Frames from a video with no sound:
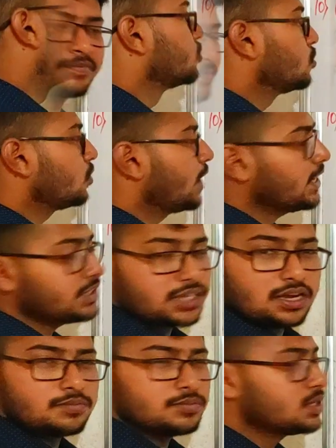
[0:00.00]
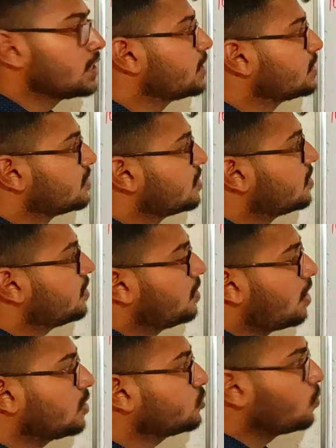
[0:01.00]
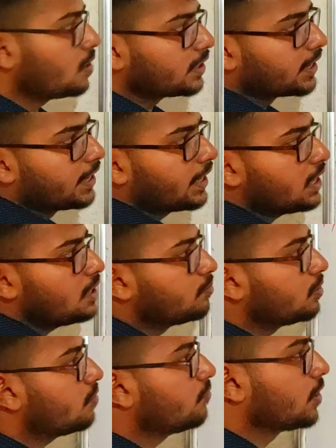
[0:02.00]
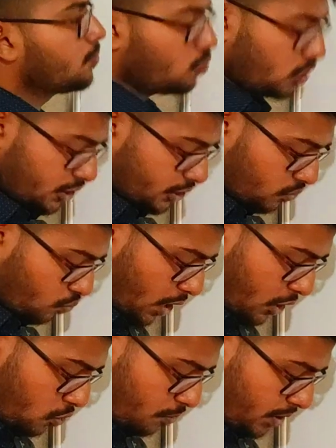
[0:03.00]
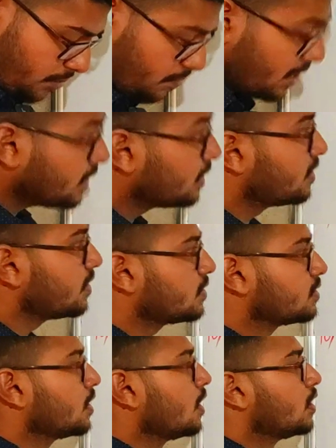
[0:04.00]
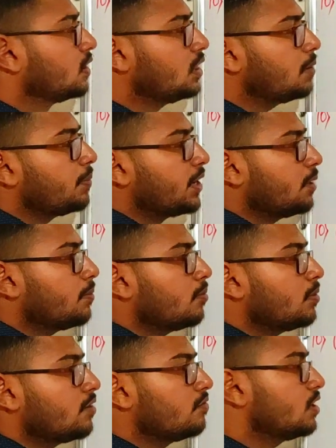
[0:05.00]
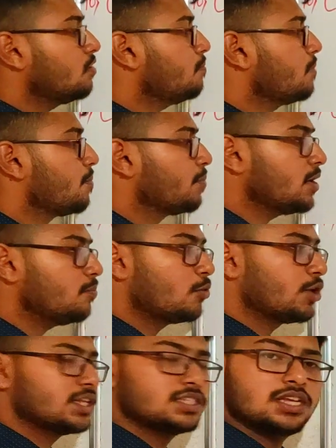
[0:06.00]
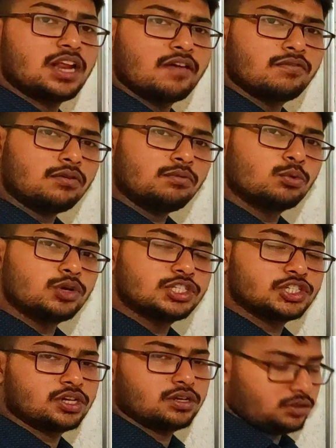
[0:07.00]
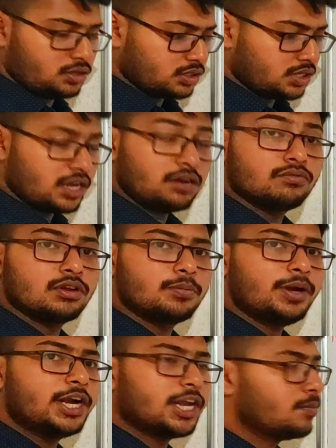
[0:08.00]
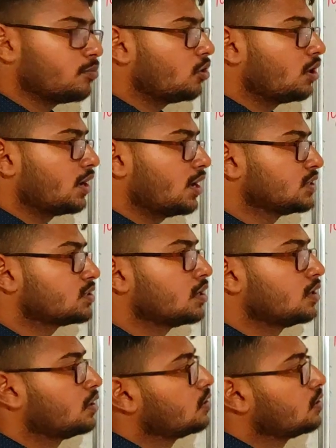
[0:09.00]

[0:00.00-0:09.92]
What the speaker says: So next comes here is the last one, critical level of depolarization. What do you mean by this? The minimum level of membrane potential above which the cell will be depolarized.